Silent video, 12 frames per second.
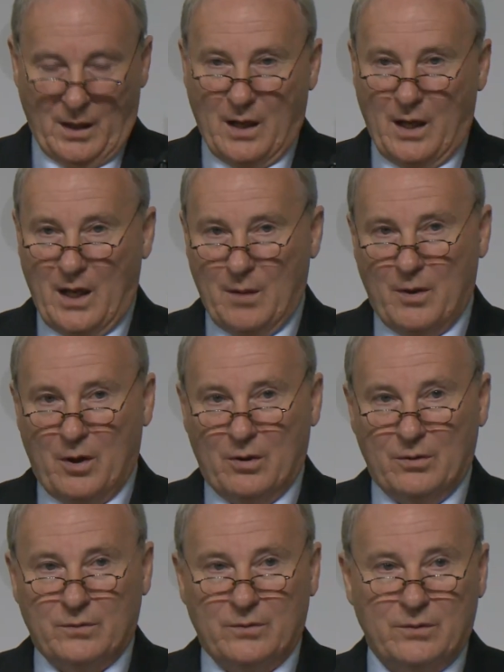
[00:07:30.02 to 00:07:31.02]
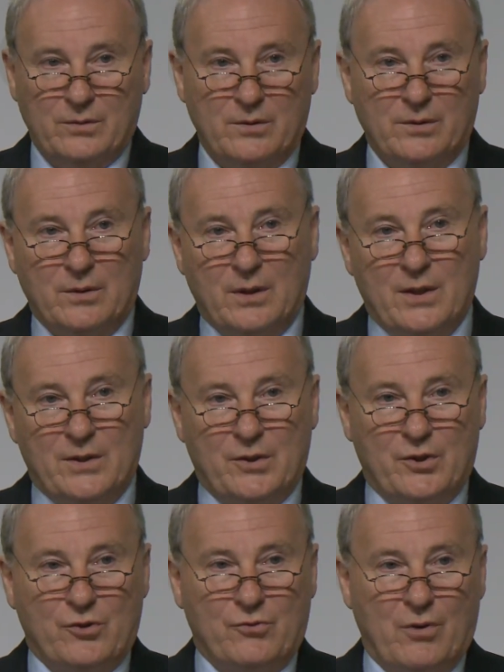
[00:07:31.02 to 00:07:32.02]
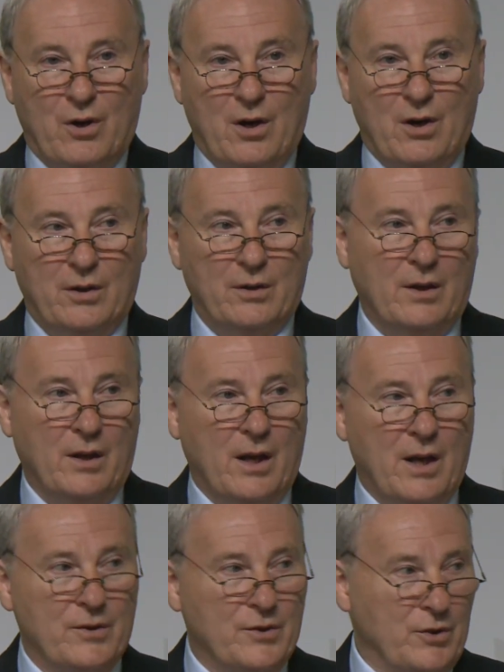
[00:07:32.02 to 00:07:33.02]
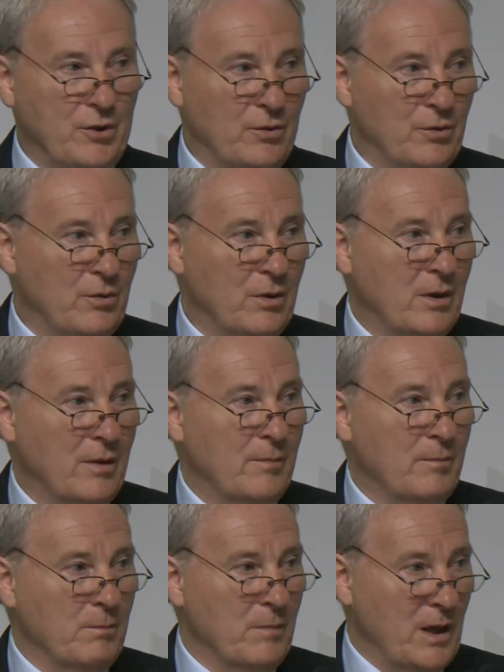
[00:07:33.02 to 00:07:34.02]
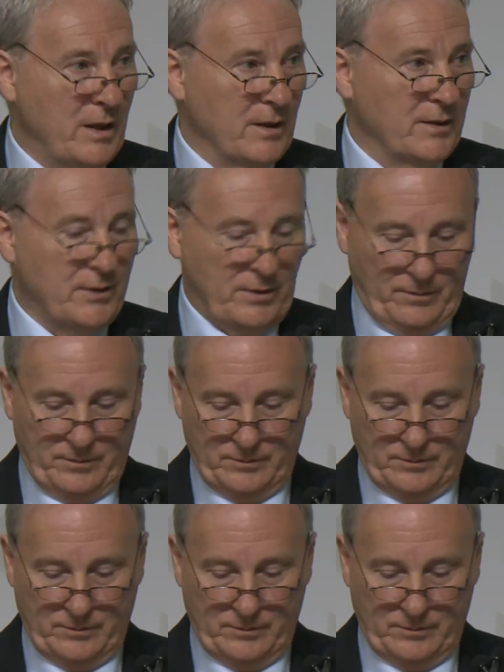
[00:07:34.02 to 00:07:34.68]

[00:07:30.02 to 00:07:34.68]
AMO is as strong as you make us.